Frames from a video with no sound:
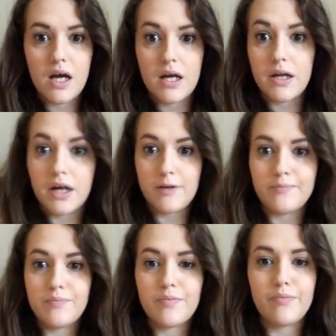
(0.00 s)
I don't know.
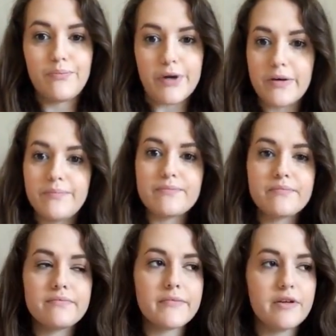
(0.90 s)
But
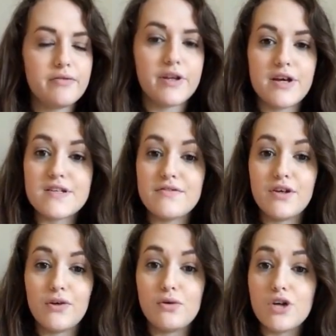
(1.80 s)
for those of
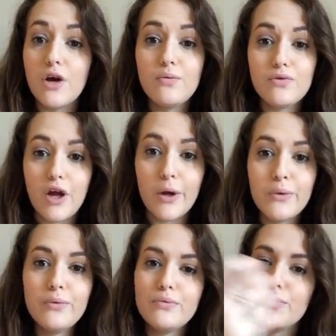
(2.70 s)
you who don't
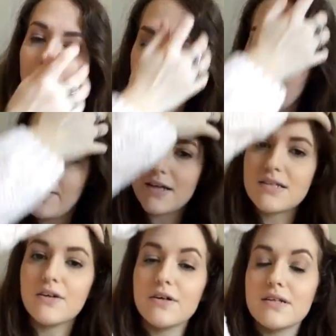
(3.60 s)
know what
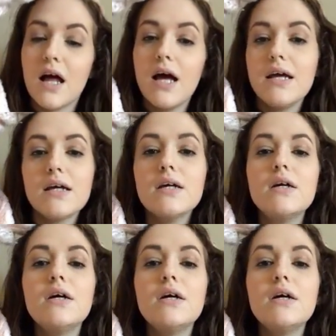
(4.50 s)
anorexia is like,